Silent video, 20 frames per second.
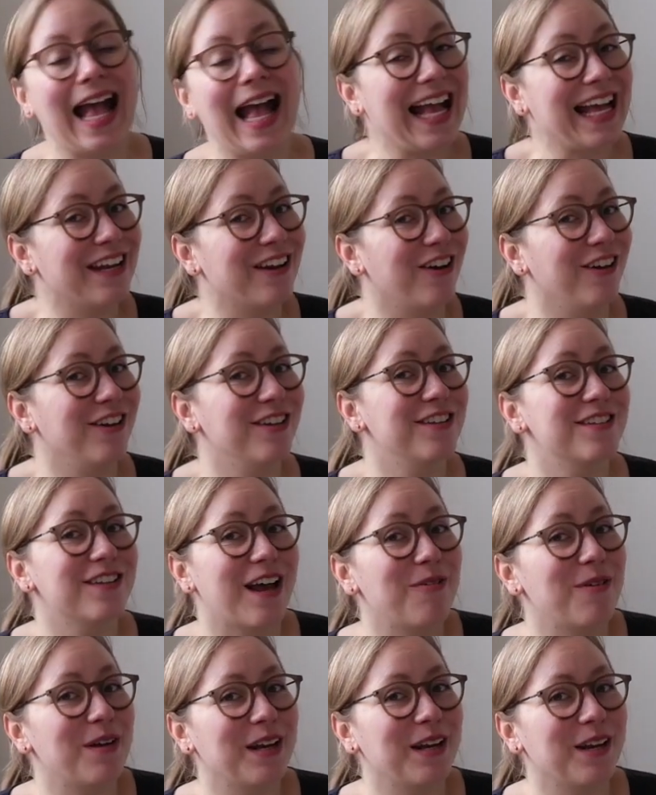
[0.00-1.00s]
And also,
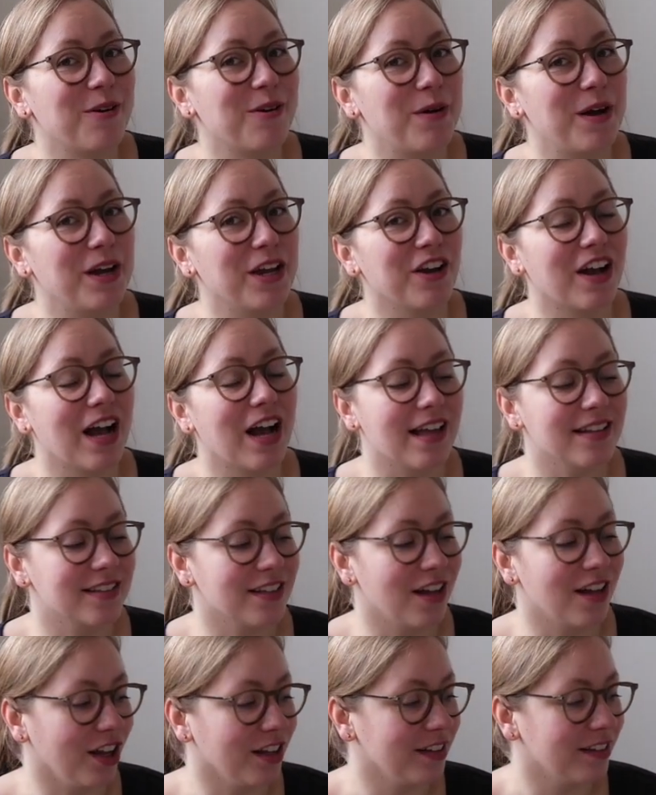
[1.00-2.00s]
I want to know what you
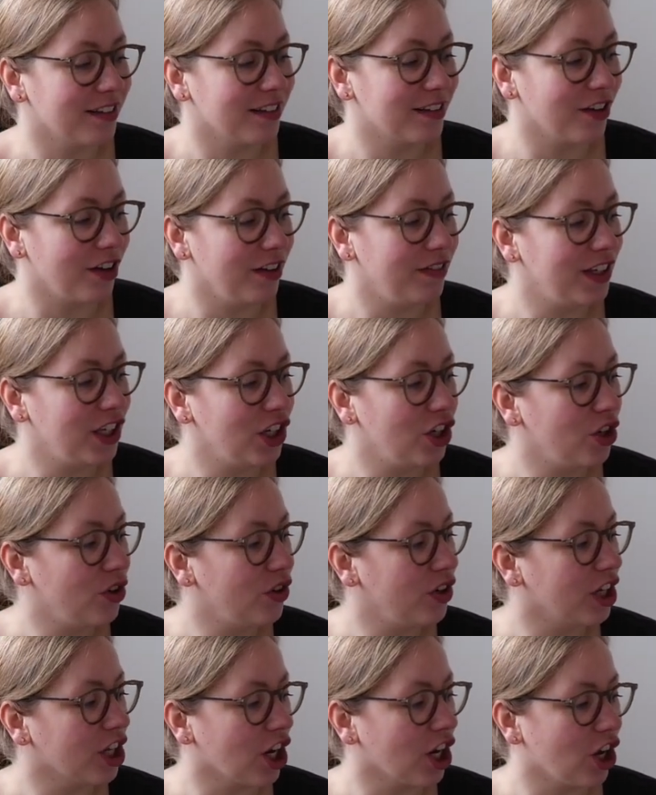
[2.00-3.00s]
pass on. So if
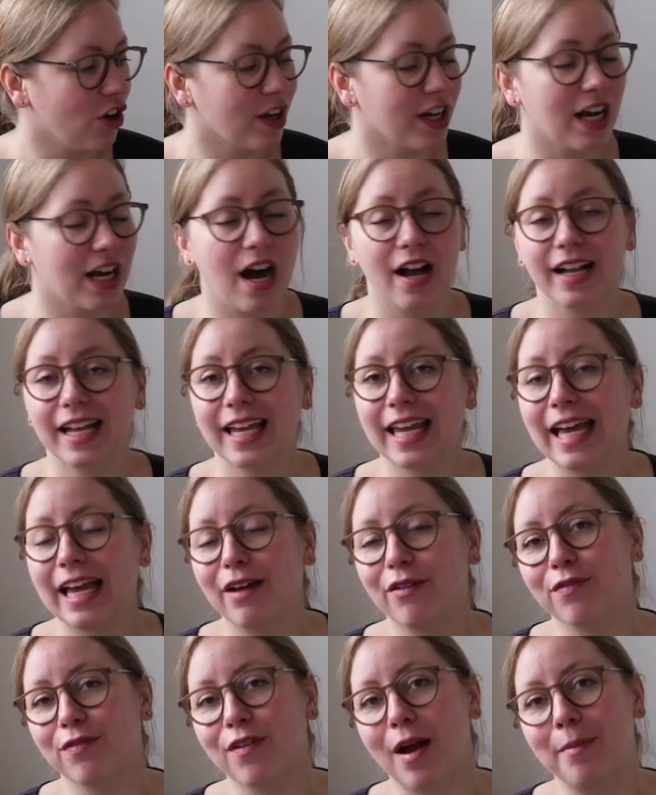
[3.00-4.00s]
you know, got a
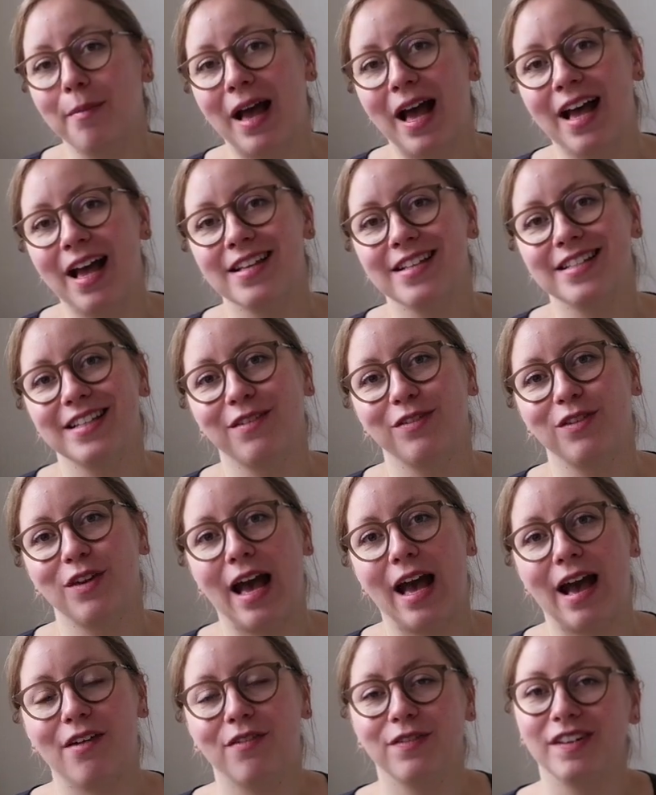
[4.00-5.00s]
kit from us, if you
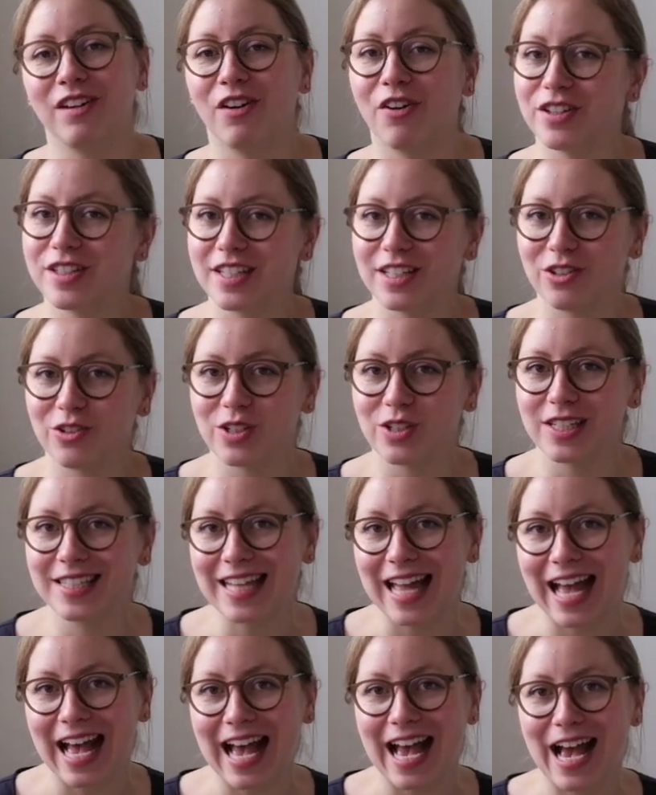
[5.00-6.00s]
have yarns in your
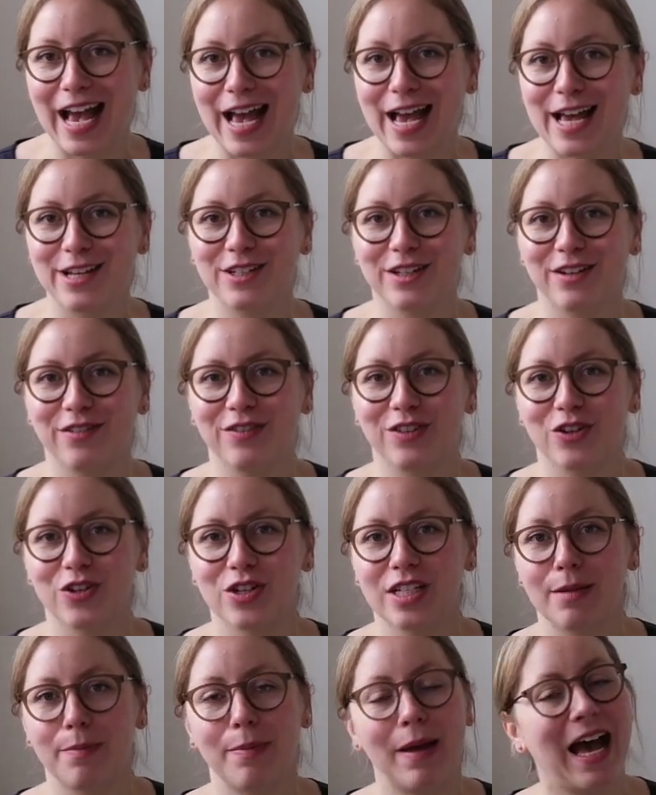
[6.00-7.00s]
stash, if
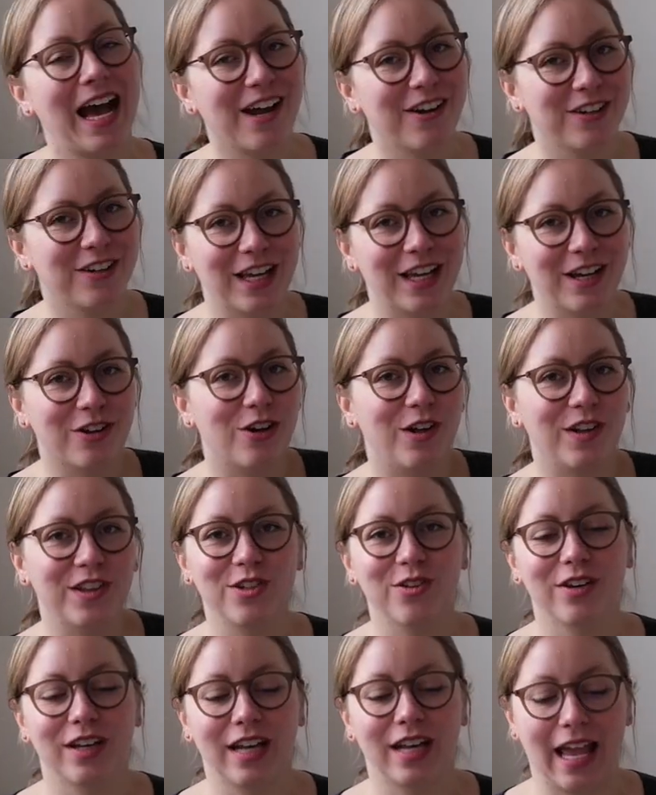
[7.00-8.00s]
there's a pattern that
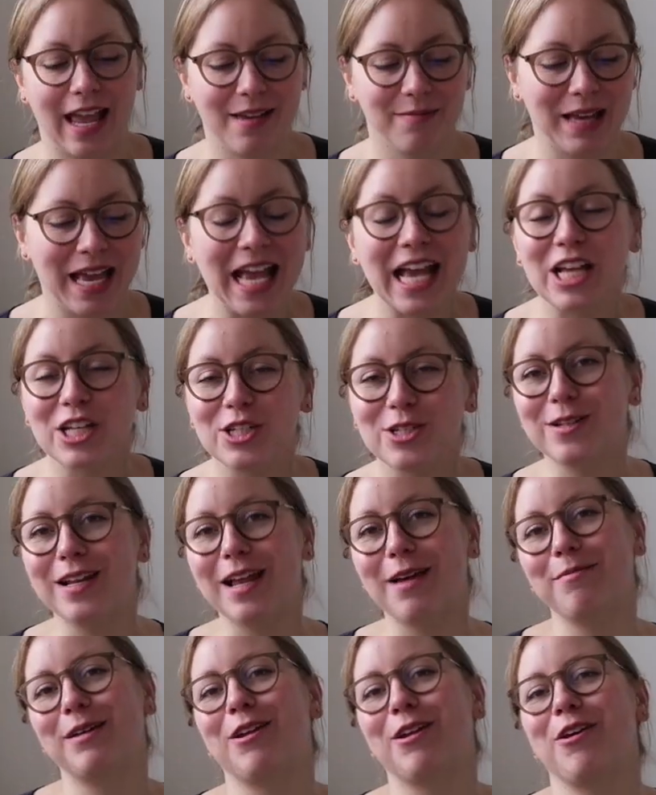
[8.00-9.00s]
calls your name, do
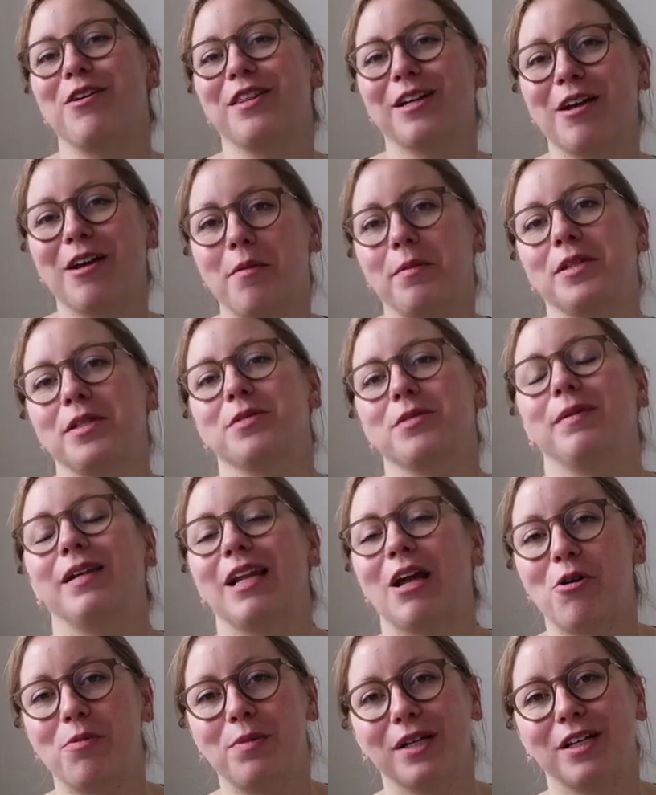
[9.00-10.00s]
let me know in the comments
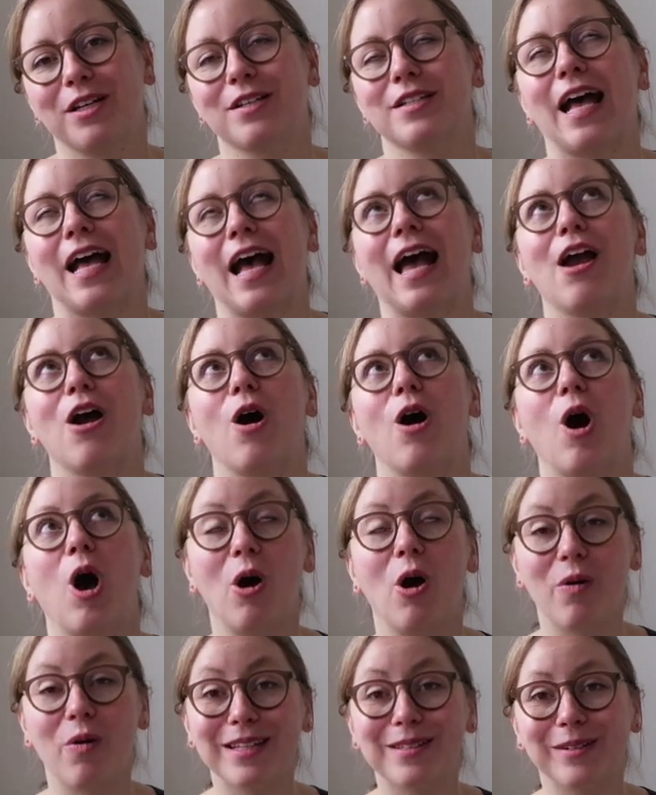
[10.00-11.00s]
below, because I
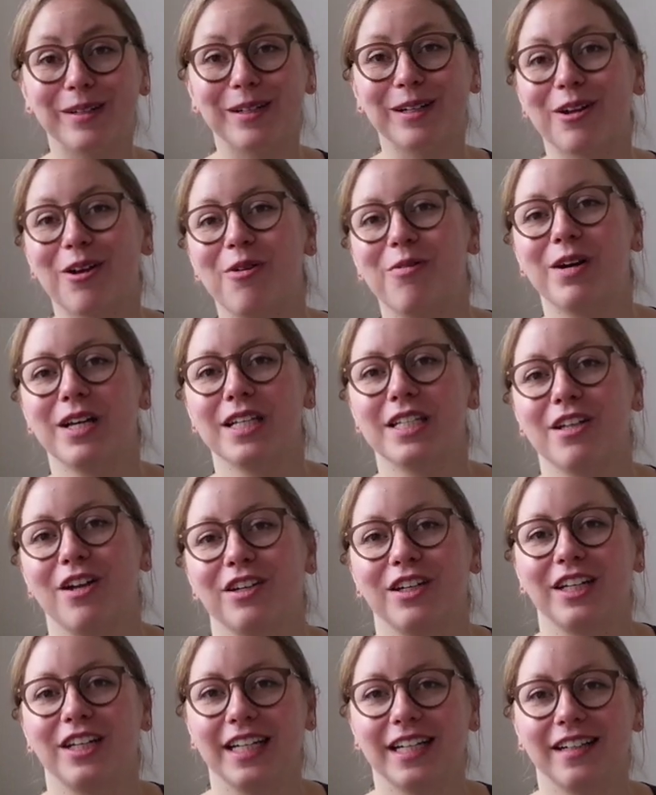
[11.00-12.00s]
always want to know what's
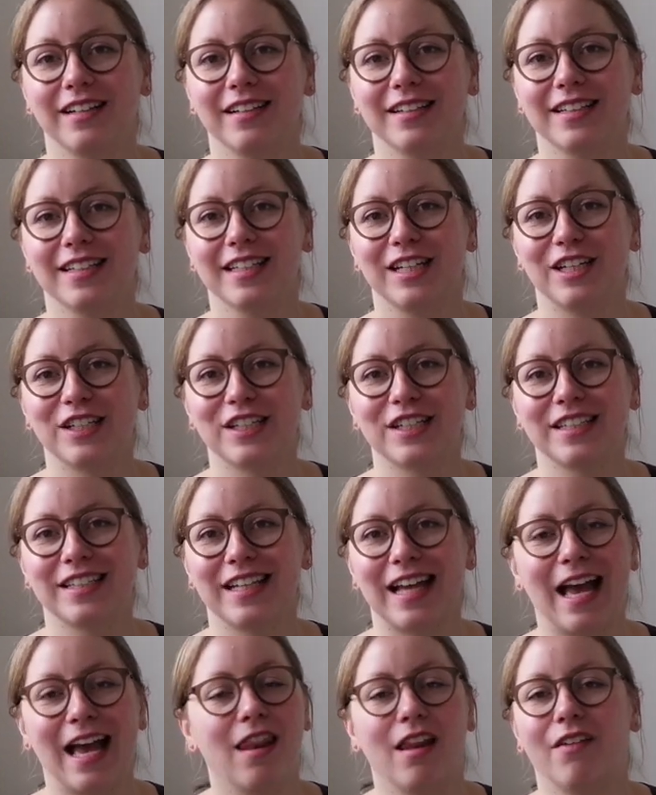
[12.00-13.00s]
on your needles, because
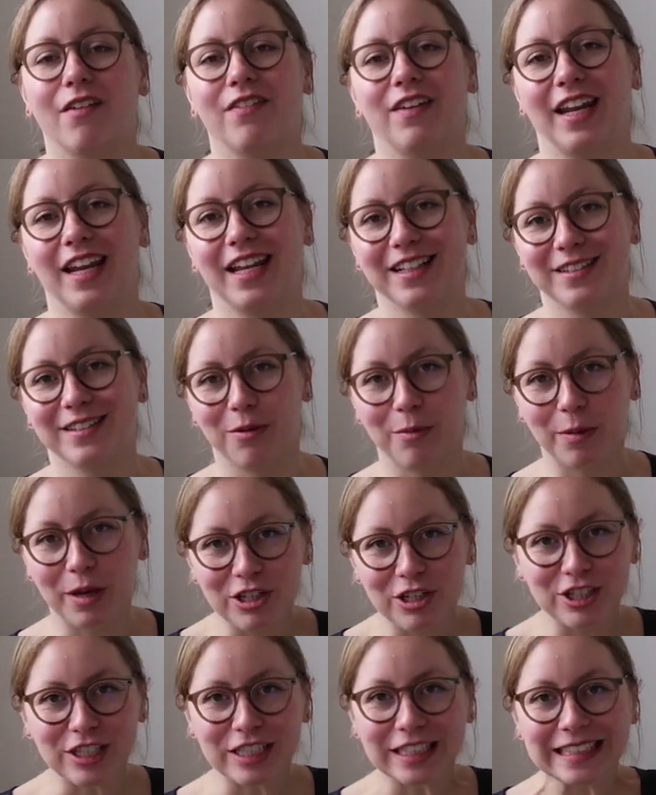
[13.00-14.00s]
I love knitting so much.